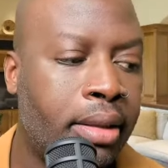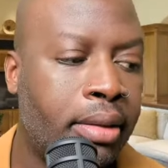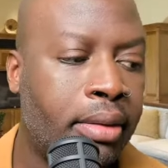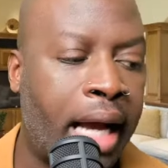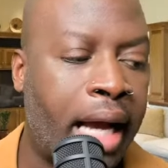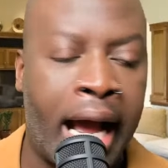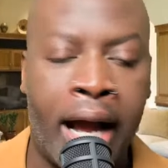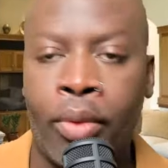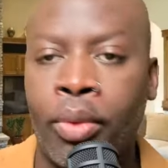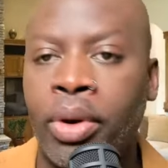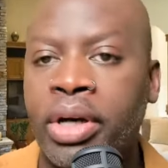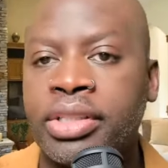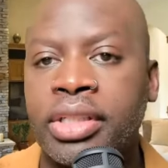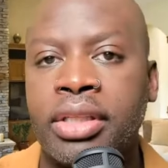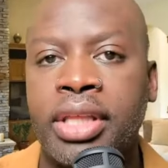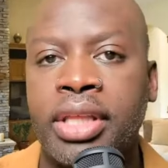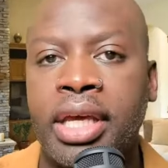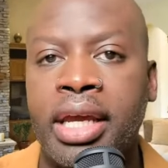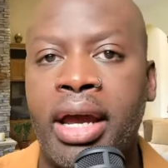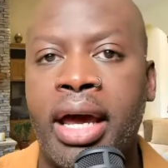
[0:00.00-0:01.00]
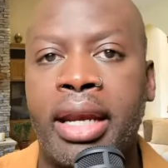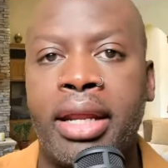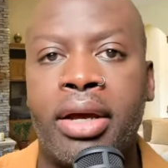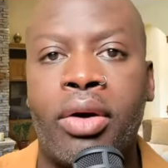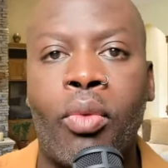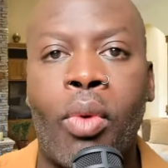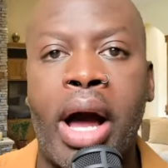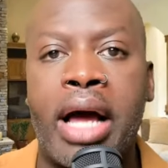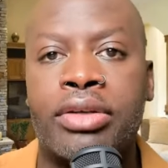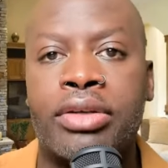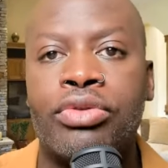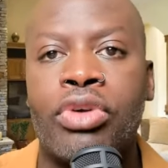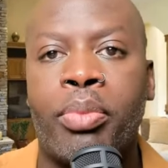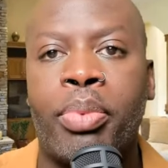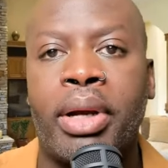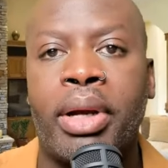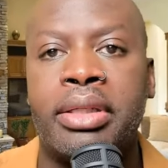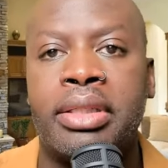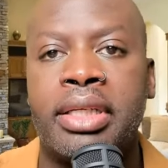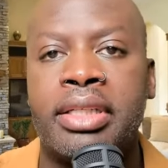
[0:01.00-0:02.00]
I wasn't there. I didn't watch nor
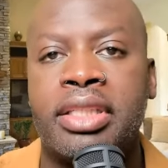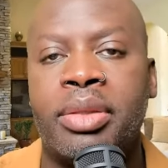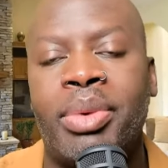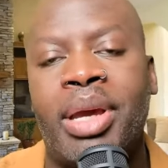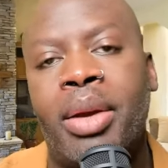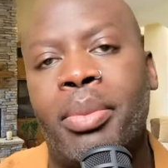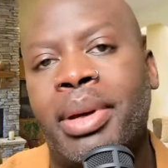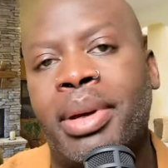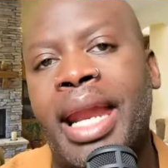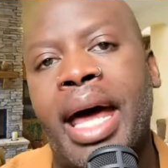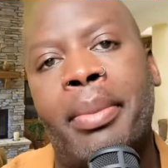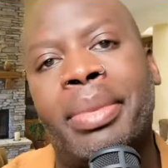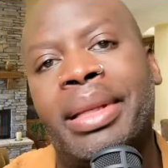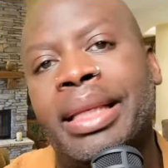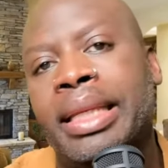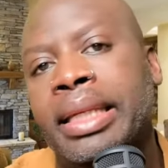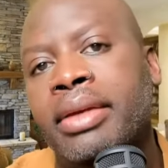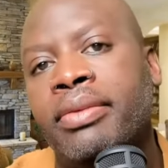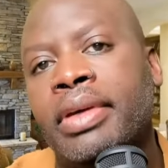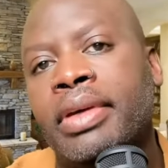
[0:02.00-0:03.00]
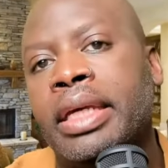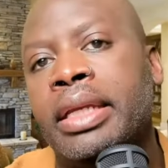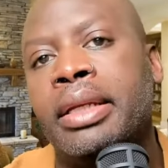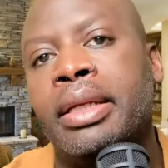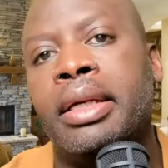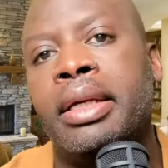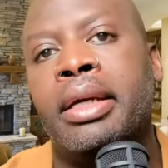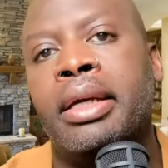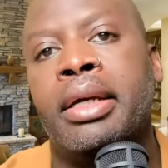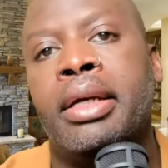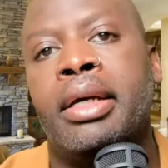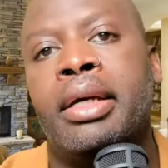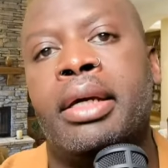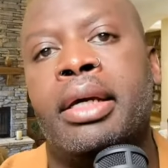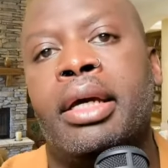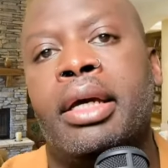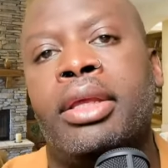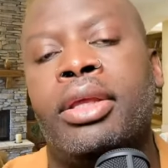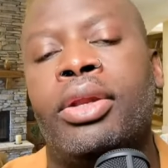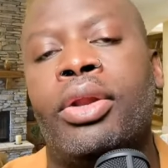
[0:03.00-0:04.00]
participate, but I believe it.
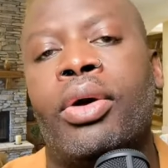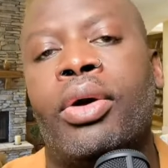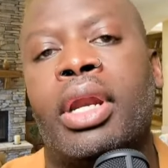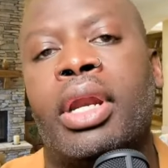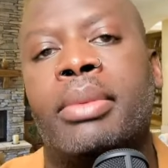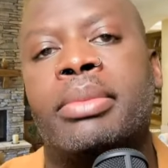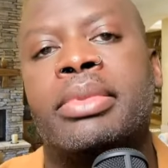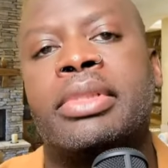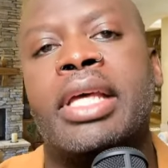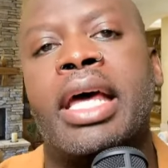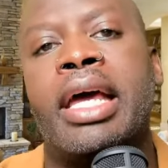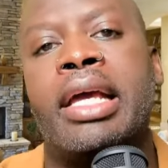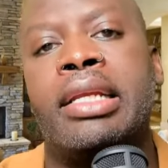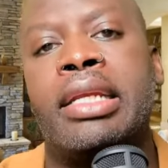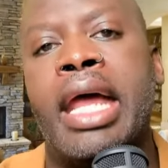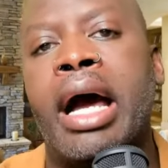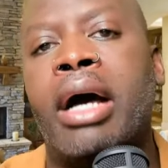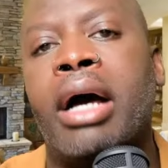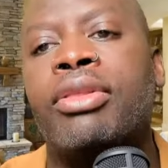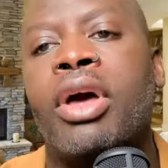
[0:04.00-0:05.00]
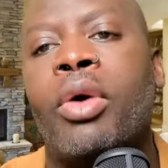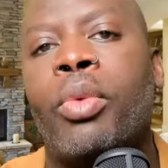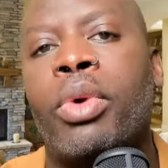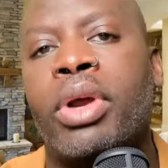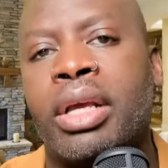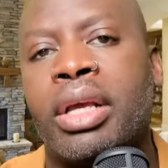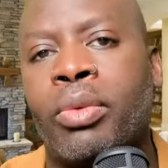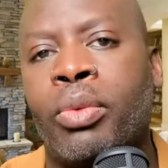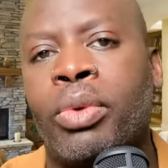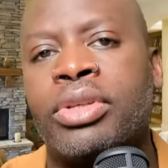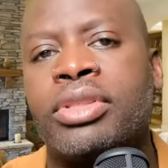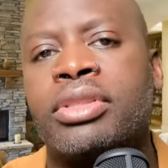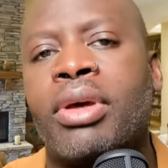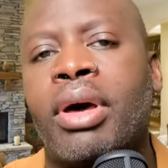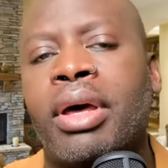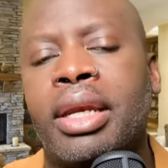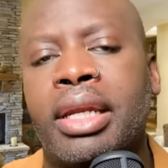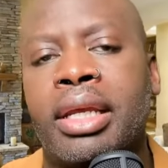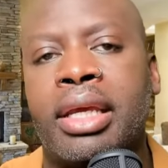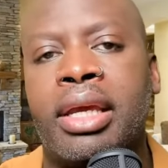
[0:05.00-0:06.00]
You know what I'm saying? Now that we're, we're
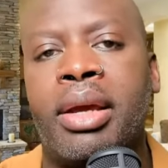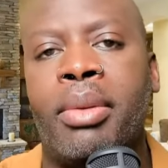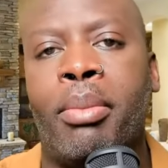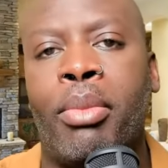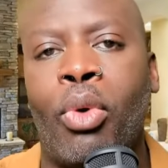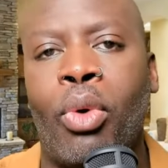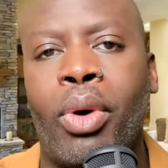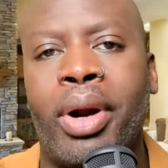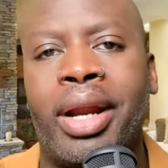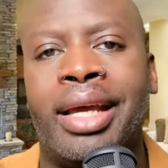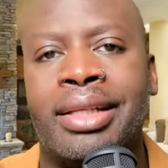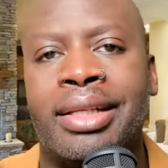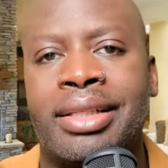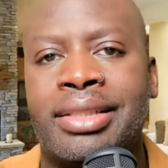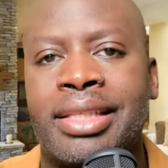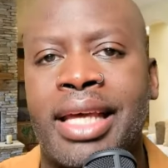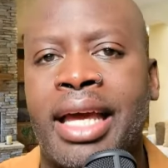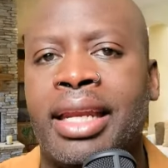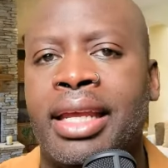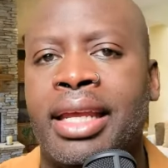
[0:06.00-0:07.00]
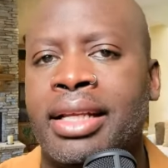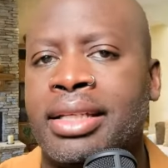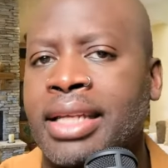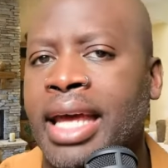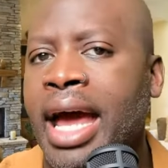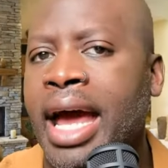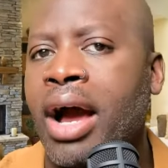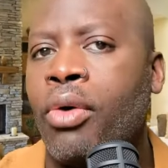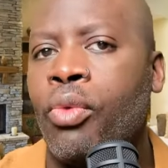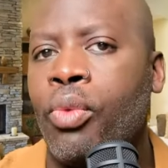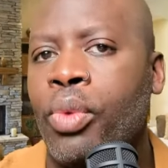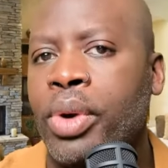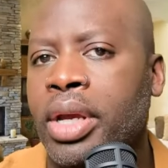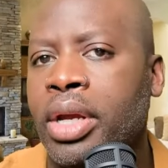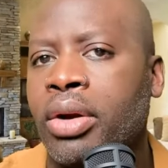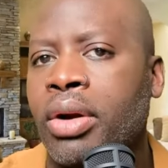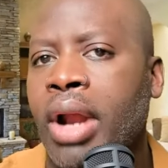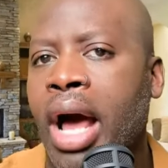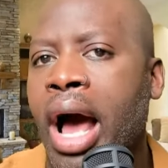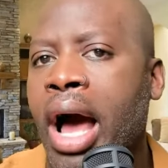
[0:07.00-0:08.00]
starting to get more insight into how
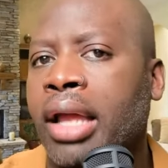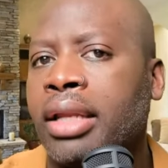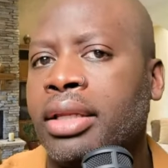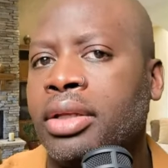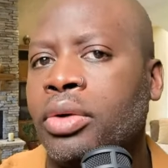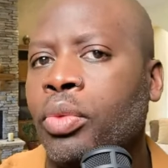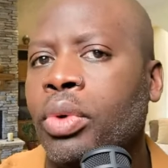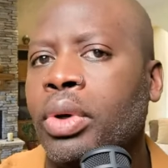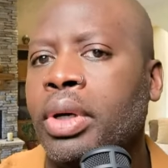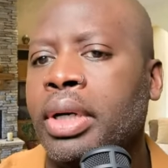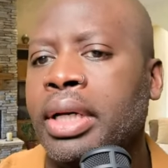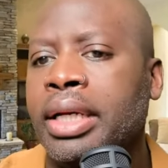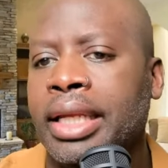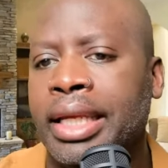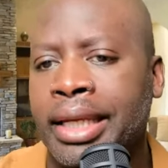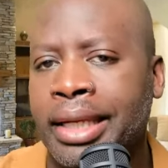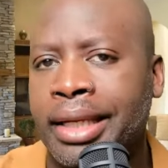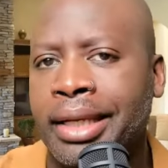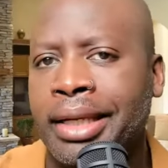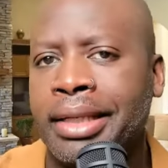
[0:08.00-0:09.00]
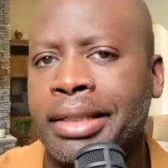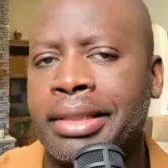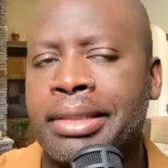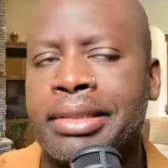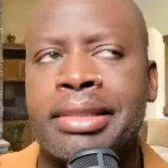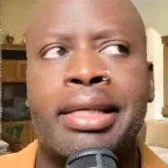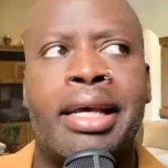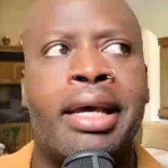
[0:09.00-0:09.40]
weird Hollywood is